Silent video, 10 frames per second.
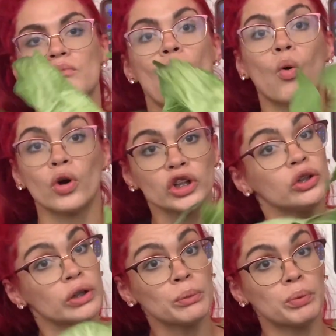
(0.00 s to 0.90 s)
Or
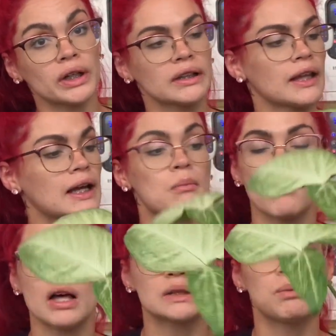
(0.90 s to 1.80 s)
you can put in like a
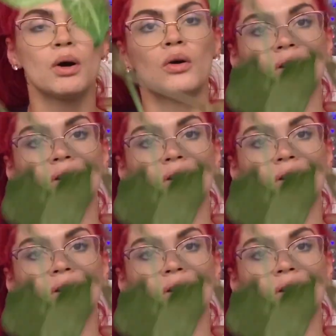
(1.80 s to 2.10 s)
moss pole or